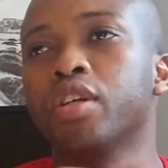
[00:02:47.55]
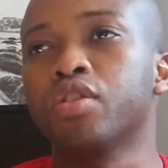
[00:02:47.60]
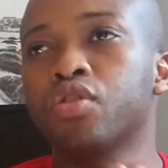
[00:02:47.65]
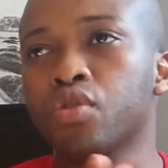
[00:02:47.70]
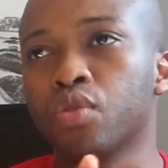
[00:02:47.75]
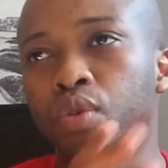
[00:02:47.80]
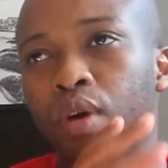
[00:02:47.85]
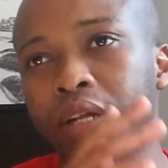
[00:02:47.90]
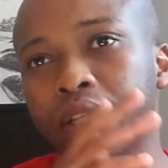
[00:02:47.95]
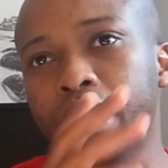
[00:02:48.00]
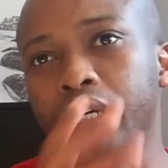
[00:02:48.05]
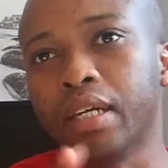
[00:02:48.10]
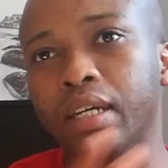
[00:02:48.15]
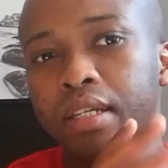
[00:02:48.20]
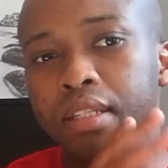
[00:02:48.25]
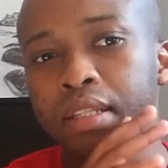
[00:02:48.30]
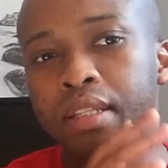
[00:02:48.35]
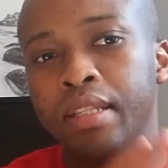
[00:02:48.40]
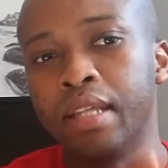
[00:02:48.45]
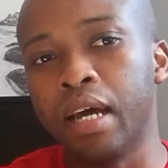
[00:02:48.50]
So I think
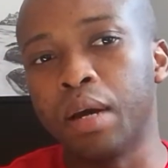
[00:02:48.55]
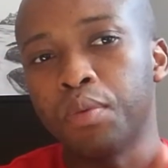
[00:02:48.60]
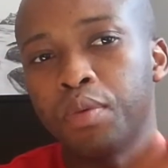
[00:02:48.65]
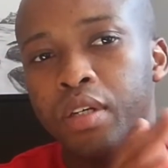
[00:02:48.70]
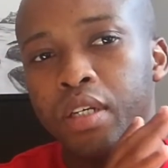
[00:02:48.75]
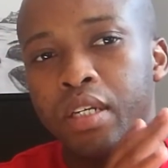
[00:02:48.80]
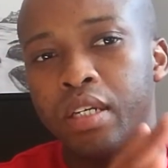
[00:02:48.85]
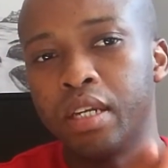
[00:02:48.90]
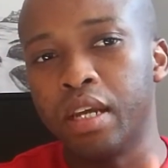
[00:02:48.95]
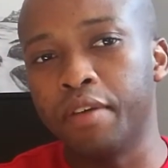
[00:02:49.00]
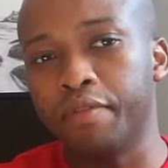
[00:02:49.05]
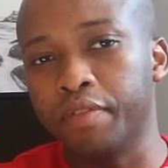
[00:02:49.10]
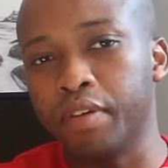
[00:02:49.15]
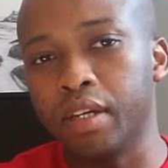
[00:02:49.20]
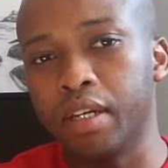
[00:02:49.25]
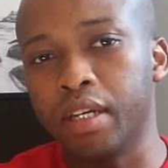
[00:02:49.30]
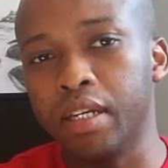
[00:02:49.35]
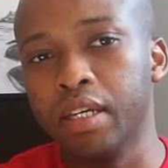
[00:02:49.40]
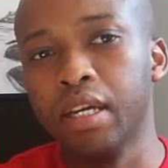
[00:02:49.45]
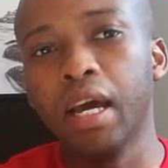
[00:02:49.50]
that
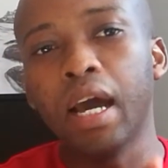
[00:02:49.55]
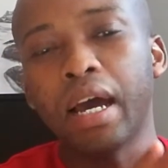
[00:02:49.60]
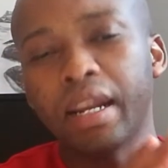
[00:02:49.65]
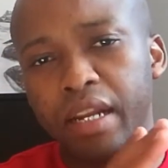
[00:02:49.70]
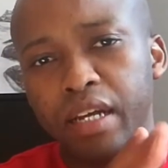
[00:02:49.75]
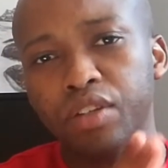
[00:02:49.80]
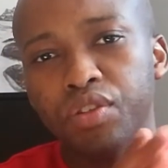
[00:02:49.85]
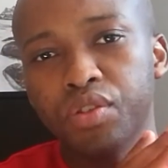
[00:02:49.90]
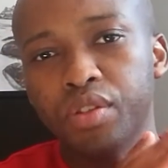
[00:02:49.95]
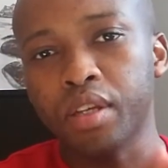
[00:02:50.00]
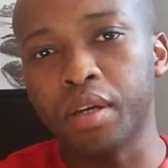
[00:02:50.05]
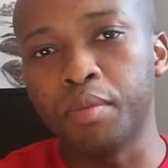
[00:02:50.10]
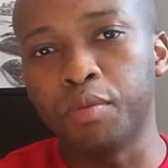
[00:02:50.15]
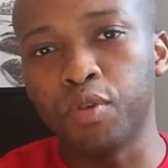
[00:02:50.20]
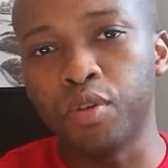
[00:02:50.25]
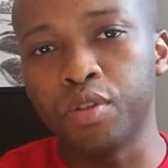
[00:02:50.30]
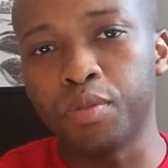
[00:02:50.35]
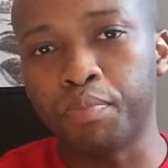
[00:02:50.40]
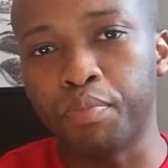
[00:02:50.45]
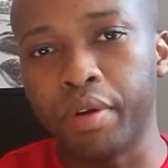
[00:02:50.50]
definitely, I'd like to say it
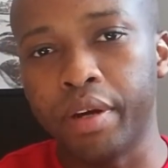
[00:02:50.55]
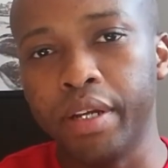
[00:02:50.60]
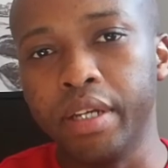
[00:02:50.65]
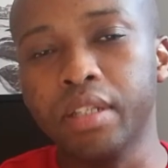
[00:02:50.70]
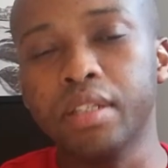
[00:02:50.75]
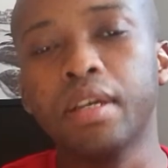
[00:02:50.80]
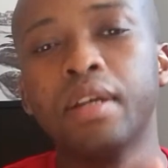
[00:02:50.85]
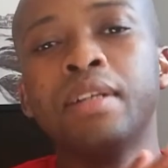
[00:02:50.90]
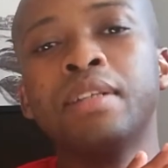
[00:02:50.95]
was brilliant,